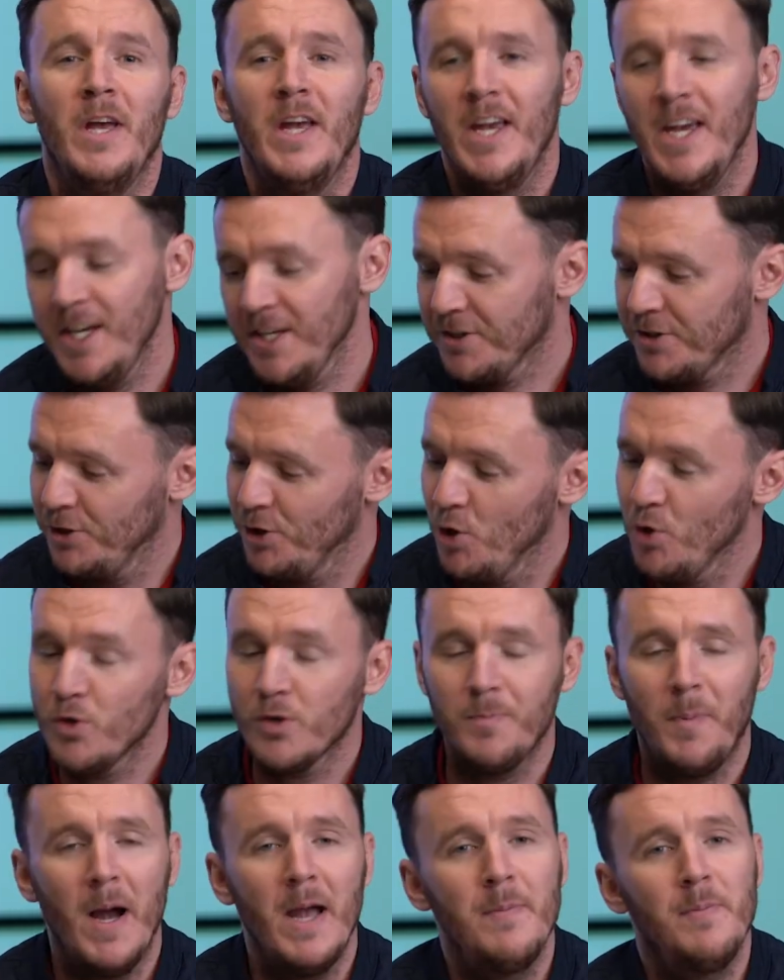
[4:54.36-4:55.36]
is
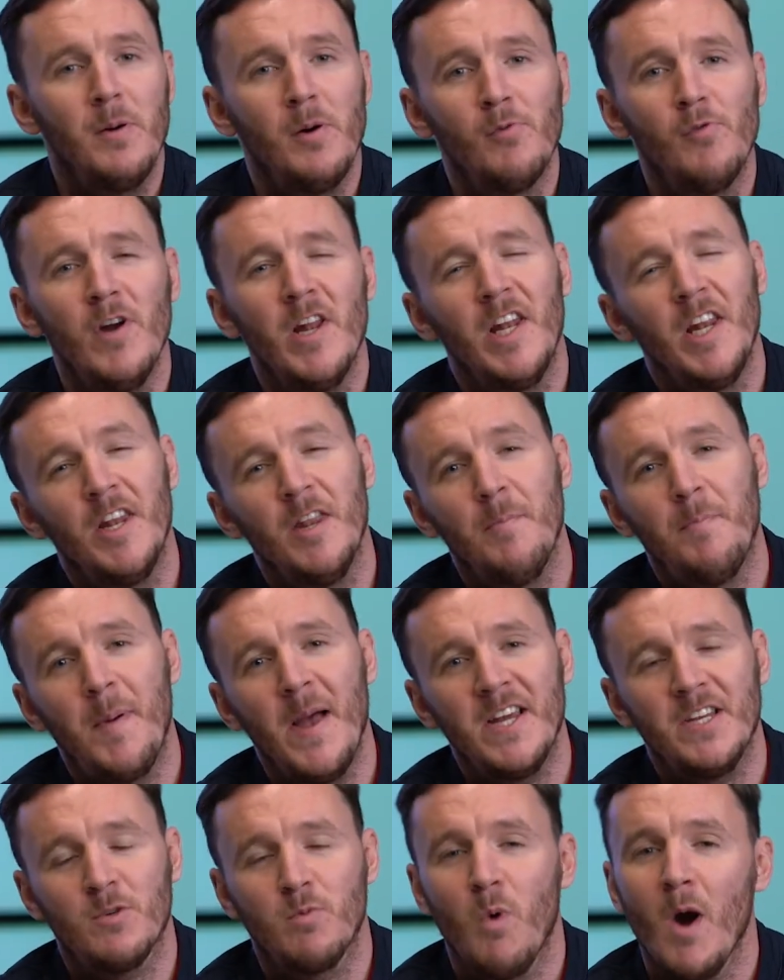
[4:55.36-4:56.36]
newspaper really the
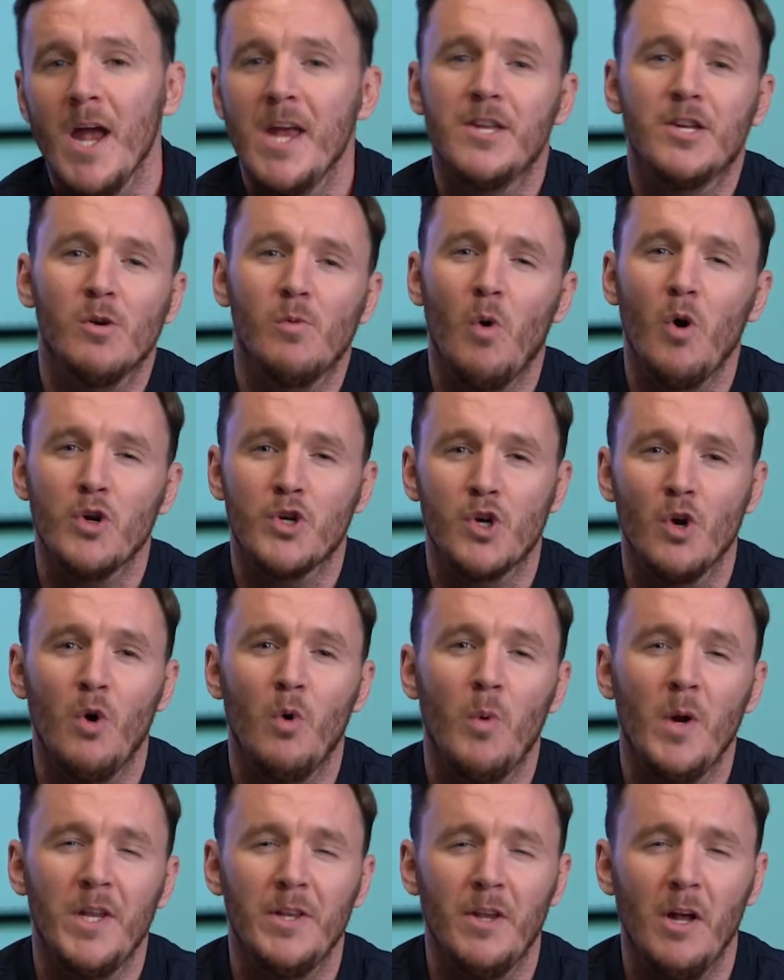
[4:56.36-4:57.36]
best way to wash your
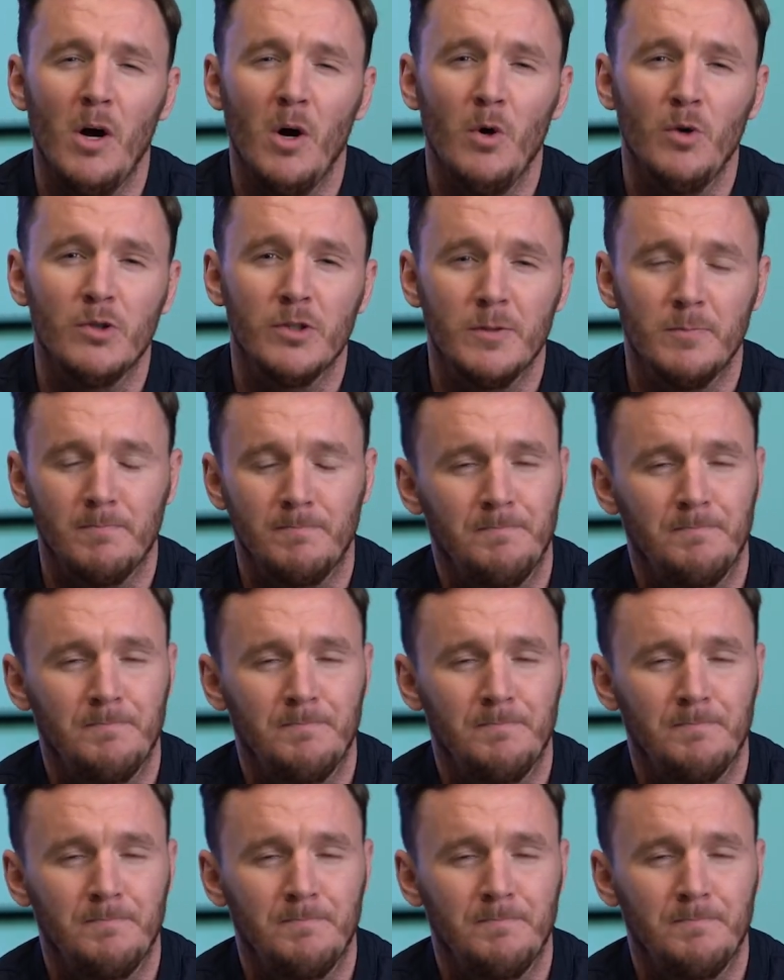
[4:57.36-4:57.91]
windows?